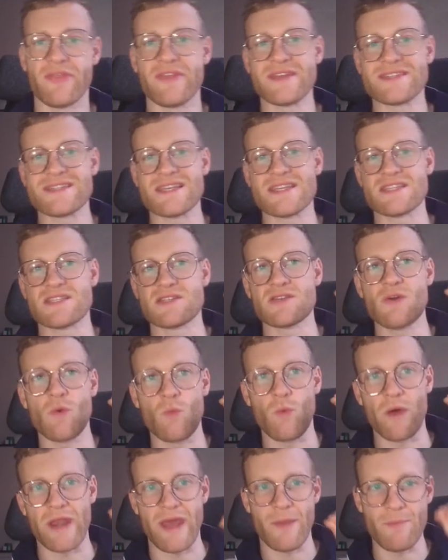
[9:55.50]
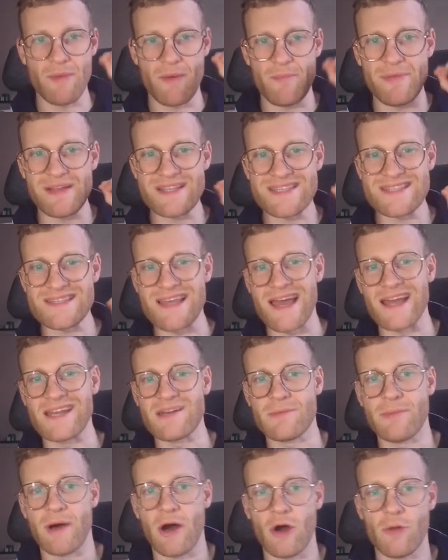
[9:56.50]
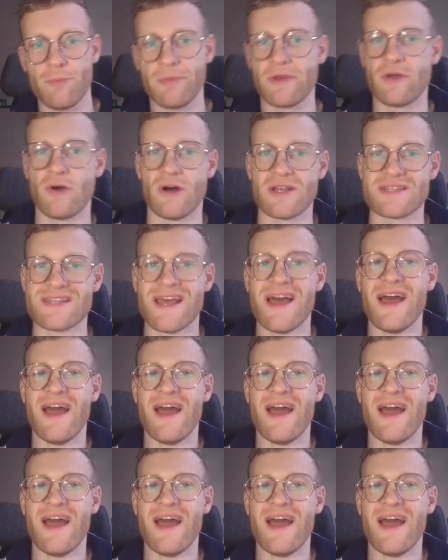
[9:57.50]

This is what I'm a bit sad about, because